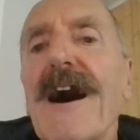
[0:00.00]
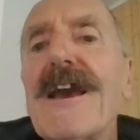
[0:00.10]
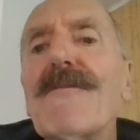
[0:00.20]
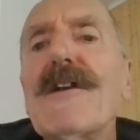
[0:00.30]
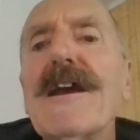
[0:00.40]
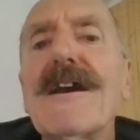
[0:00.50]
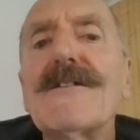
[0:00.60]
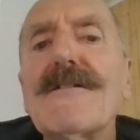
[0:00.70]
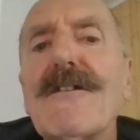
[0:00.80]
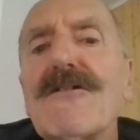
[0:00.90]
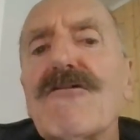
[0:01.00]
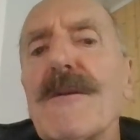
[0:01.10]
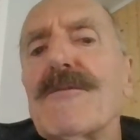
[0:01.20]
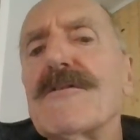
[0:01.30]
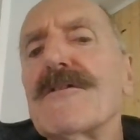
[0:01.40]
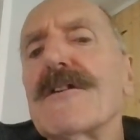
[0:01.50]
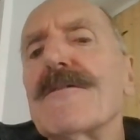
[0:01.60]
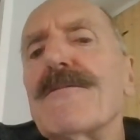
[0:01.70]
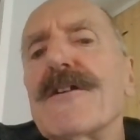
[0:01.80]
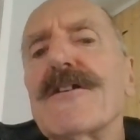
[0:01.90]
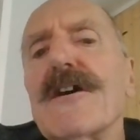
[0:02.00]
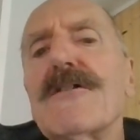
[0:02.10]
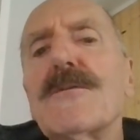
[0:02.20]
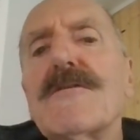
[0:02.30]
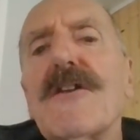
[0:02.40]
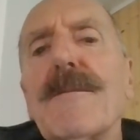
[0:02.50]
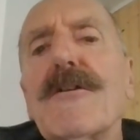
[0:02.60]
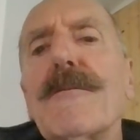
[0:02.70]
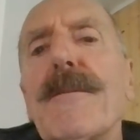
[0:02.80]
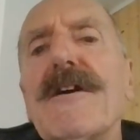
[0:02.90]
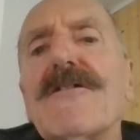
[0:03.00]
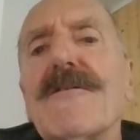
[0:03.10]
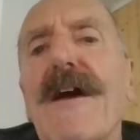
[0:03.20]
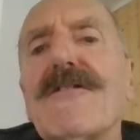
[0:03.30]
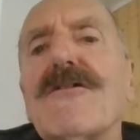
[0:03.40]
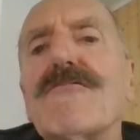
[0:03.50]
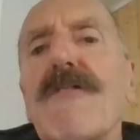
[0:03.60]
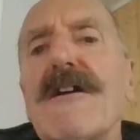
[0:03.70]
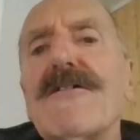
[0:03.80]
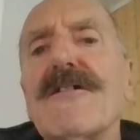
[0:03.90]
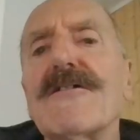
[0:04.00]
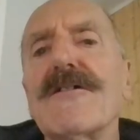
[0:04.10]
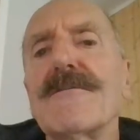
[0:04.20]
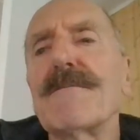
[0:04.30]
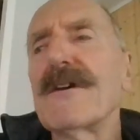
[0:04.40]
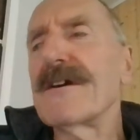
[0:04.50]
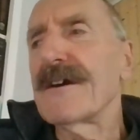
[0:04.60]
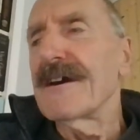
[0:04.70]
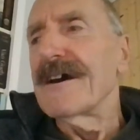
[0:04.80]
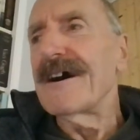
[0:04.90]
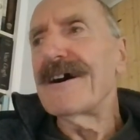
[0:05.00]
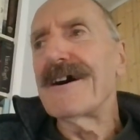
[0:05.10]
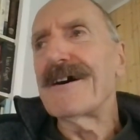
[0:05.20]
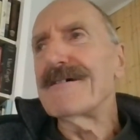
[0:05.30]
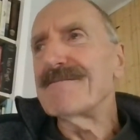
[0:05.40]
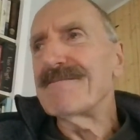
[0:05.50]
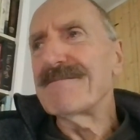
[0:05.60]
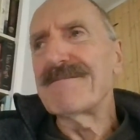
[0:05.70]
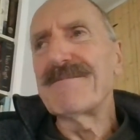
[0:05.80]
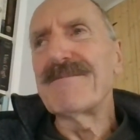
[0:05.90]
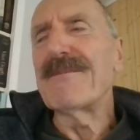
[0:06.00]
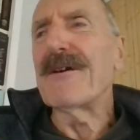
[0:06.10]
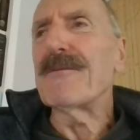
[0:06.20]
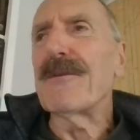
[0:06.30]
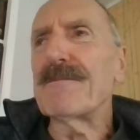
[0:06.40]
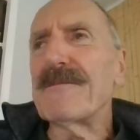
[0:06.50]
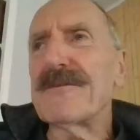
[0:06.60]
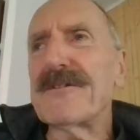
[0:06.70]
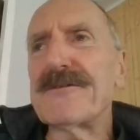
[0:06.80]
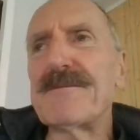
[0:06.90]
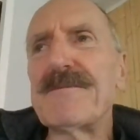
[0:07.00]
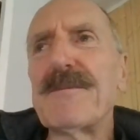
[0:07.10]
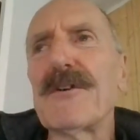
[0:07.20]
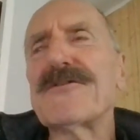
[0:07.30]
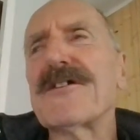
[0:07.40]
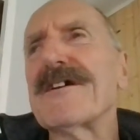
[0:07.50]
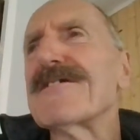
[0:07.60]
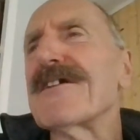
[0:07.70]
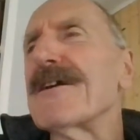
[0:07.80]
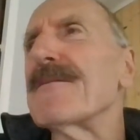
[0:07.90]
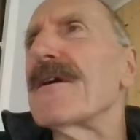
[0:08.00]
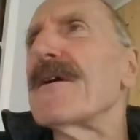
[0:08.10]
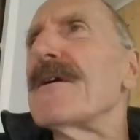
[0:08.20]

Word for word: I give a link in the description to this video to a typical piece of anti-racism, um, what, what, what shall I say,